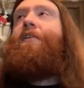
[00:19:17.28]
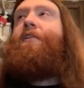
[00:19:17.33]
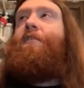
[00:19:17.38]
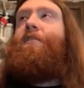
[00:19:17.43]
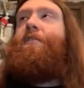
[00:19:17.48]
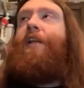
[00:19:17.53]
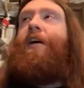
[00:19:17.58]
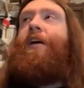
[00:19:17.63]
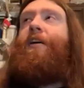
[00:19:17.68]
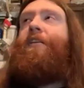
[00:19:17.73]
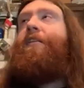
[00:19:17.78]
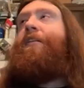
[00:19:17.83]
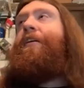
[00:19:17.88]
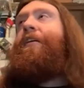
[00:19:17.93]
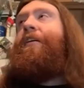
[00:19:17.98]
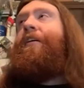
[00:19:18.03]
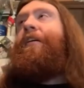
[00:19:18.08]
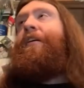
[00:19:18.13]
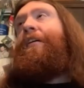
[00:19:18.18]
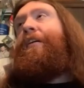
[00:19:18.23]
of like
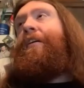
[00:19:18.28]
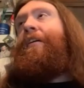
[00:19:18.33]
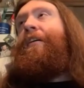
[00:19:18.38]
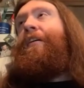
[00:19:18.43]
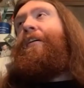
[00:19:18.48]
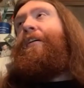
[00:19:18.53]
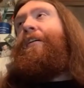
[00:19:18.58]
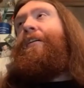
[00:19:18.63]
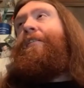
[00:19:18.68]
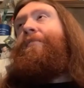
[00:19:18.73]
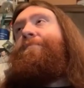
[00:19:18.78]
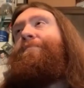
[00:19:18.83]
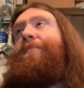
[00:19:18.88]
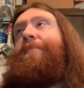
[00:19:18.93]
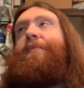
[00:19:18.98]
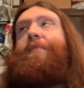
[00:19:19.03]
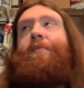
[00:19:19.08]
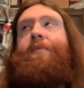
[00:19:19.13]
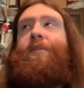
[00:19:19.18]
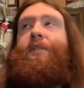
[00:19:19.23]

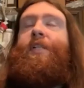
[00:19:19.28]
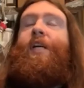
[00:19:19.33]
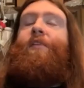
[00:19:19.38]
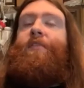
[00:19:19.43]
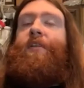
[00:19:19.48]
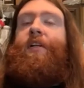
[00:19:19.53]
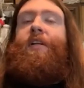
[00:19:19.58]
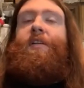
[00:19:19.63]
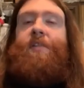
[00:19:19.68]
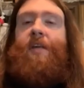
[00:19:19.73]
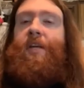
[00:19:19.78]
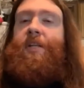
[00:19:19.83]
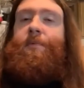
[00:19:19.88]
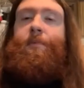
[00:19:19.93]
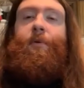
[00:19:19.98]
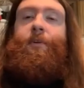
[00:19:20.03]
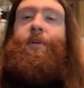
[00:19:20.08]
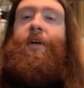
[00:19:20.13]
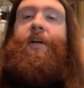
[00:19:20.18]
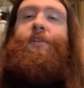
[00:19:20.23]
'70s
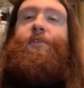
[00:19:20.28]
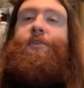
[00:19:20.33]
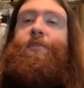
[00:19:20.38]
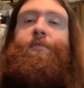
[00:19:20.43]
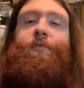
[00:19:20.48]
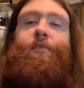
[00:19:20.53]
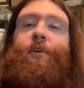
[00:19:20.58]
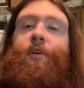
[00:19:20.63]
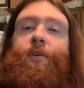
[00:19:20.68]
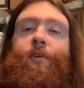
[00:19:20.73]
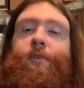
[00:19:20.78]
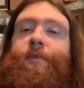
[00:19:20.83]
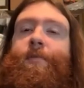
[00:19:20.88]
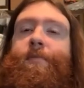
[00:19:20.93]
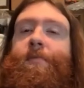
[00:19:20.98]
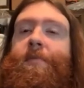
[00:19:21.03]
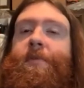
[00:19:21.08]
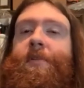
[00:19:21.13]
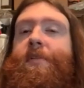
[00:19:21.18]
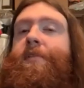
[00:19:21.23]
exploitation
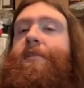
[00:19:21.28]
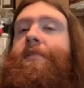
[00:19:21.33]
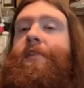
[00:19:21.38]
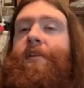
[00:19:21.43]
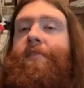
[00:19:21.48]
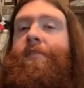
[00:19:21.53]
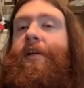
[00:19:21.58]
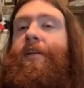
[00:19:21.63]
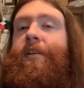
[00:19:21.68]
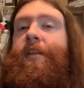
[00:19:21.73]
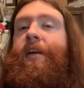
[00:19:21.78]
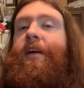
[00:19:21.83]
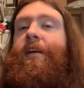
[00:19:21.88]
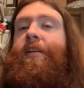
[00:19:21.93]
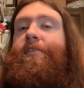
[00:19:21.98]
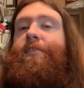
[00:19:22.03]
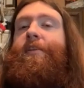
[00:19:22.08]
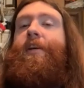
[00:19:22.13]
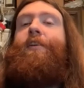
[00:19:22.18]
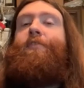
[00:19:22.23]
films and stuff like that.
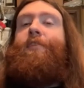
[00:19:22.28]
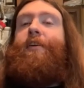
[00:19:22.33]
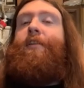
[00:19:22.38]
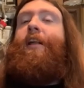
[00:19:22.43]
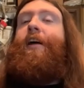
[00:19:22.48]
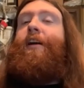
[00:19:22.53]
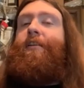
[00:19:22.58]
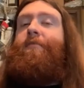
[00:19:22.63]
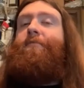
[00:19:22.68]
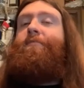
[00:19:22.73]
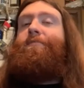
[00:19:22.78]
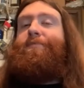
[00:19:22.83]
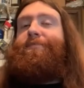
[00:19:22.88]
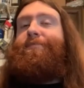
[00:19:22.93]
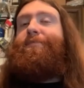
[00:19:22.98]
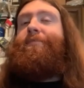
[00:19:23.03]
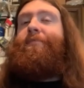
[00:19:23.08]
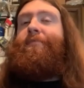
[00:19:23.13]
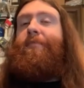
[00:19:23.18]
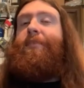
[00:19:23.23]
Stuff that like
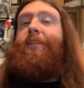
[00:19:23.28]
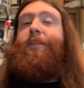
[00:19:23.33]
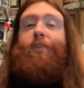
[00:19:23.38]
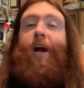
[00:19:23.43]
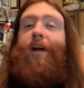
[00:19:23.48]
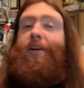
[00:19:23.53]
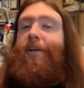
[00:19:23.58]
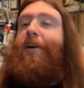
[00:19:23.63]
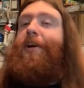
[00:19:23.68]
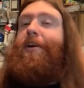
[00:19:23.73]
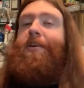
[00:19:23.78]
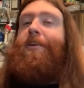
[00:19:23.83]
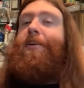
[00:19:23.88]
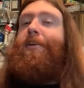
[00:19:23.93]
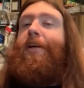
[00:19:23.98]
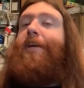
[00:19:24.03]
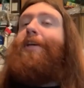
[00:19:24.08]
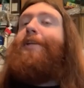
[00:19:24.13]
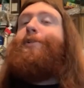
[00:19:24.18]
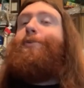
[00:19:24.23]
Criterion
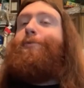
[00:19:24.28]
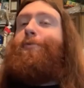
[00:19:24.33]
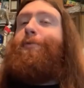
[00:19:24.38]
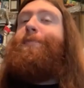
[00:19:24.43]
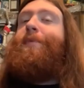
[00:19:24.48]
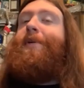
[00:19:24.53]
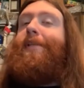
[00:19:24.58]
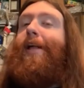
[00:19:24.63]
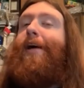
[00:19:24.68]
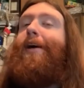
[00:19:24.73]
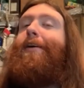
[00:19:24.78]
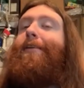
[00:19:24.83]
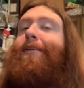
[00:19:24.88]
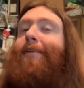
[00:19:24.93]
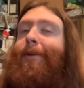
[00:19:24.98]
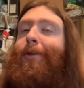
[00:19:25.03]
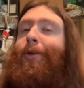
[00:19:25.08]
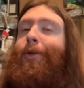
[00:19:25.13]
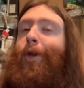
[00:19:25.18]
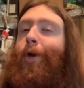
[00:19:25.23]
Collection would be like,
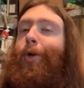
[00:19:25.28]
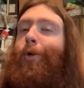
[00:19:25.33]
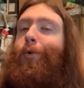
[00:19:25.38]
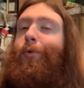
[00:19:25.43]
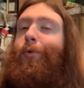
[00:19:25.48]
no.